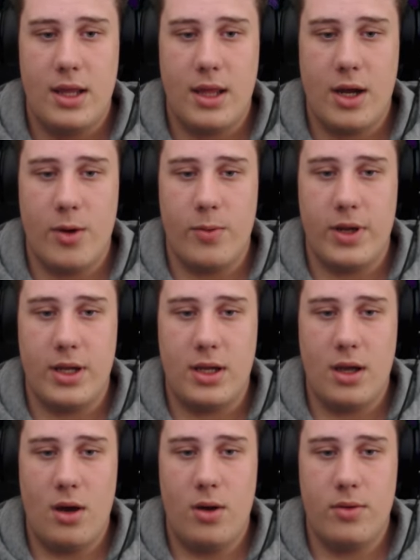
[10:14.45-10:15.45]
There we
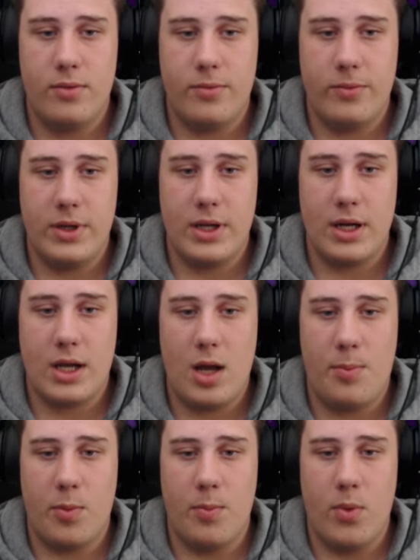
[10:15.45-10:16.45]
go. We can get a
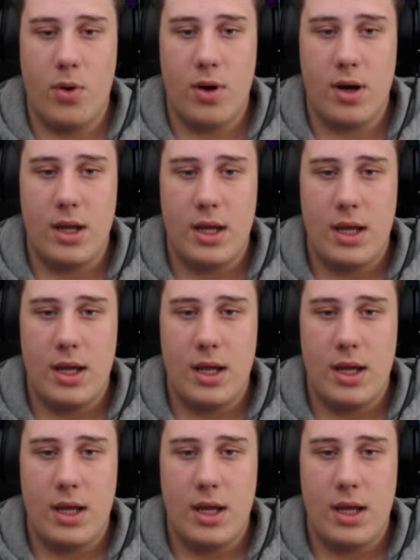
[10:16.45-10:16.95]
couple more,